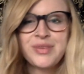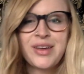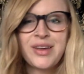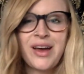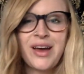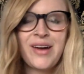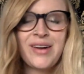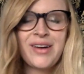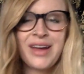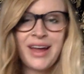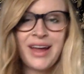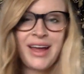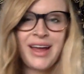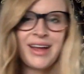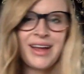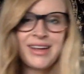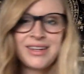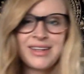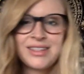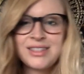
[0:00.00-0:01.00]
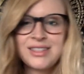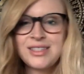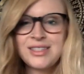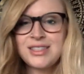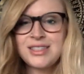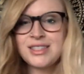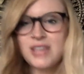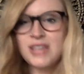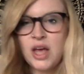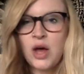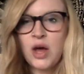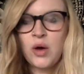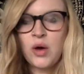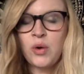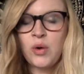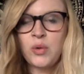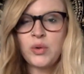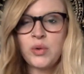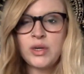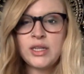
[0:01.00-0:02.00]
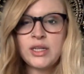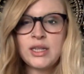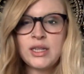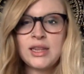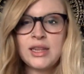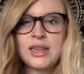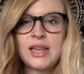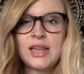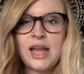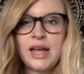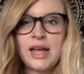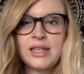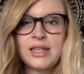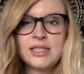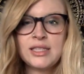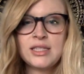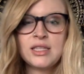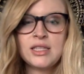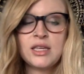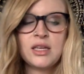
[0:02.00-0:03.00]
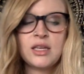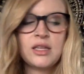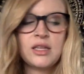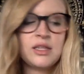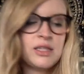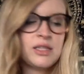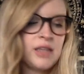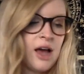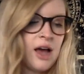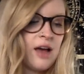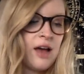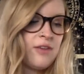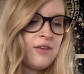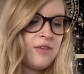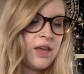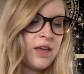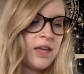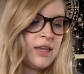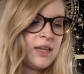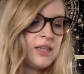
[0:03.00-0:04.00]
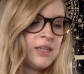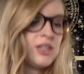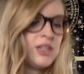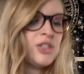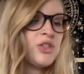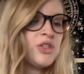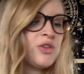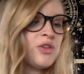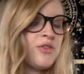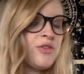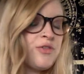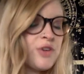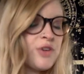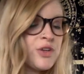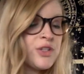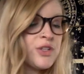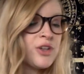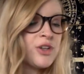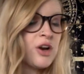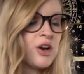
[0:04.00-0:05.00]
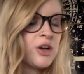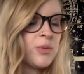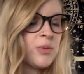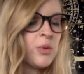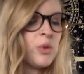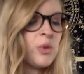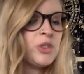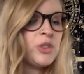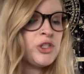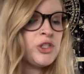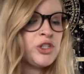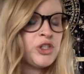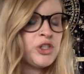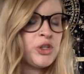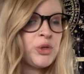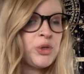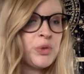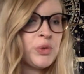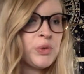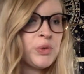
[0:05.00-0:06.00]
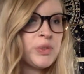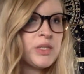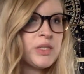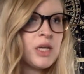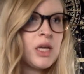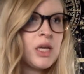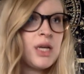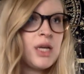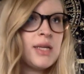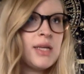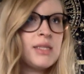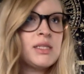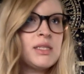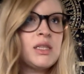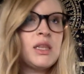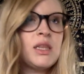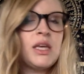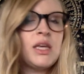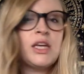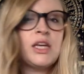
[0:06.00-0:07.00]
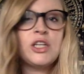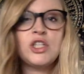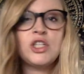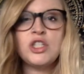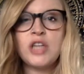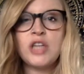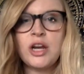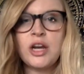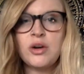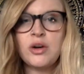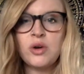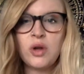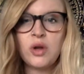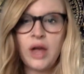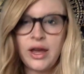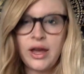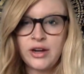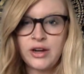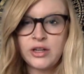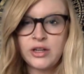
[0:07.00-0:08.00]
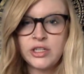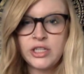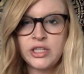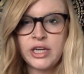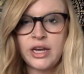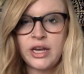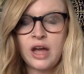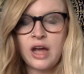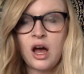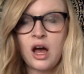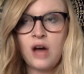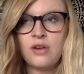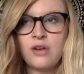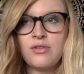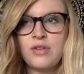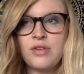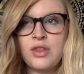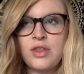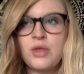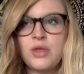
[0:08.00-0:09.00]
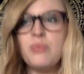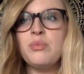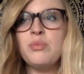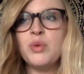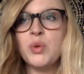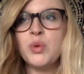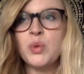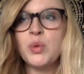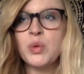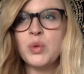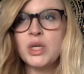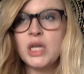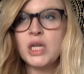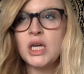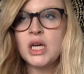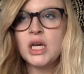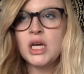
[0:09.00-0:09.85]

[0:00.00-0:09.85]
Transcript: Okay, so let's dive in. So the first card I'm going to choose is the general energy of the moon